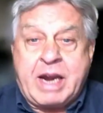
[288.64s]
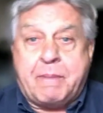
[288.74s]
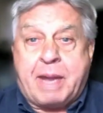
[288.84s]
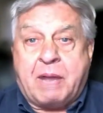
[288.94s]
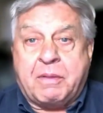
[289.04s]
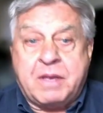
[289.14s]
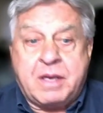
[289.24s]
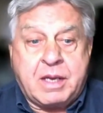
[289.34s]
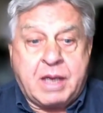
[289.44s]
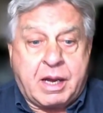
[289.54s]
about
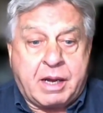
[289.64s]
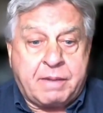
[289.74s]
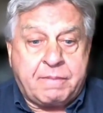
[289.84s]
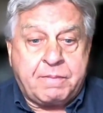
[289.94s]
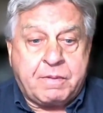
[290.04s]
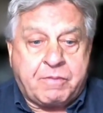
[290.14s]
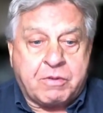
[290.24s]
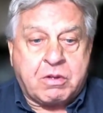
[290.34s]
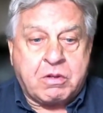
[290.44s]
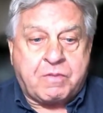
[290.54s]

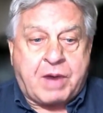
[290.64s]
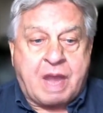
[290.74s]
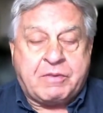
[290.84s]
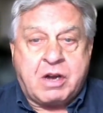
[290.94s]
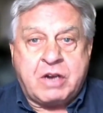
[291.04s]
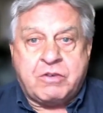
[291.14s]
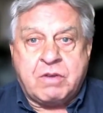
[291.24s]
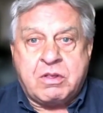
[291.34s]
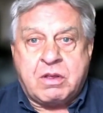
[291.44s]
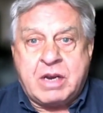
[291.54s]
first, there's 5
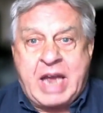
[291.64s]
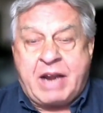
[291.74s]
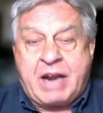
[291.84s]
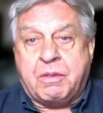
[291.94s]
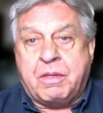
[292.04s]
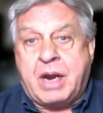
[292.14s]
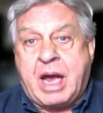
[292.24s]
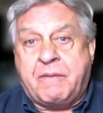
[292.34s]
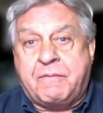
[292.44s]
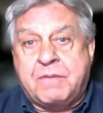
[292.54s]
countries in NATO that have